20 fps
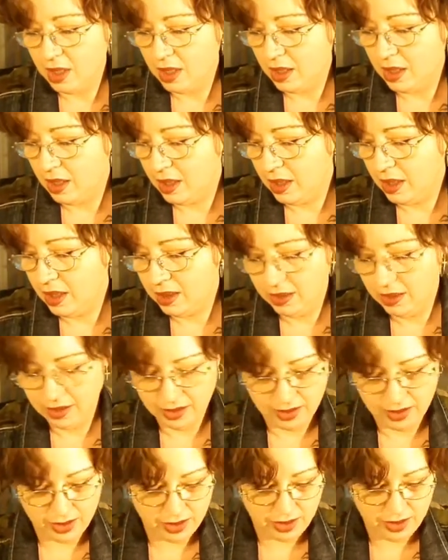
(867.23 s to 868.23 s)

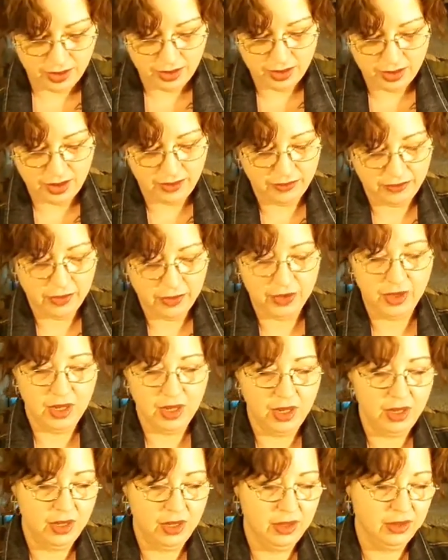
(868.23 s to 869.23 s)
And after
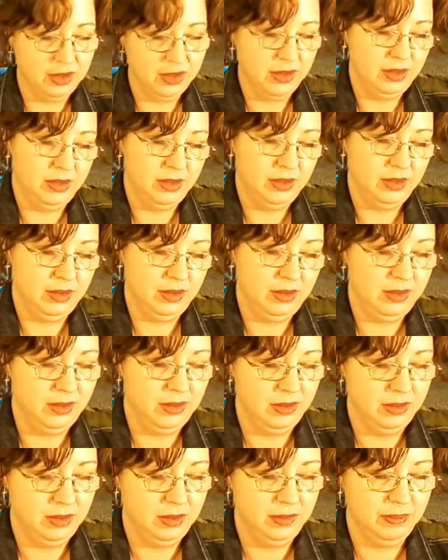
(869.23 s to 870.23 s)
that,
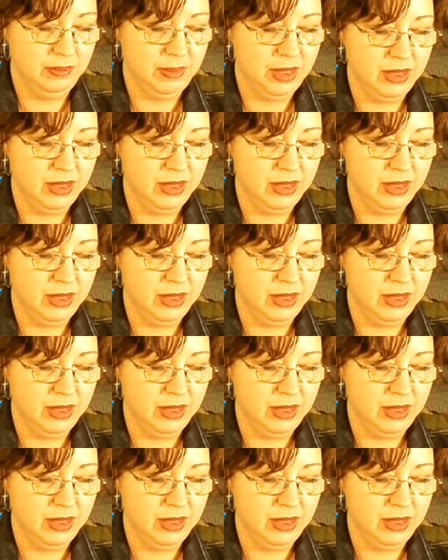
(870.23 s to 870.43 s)
my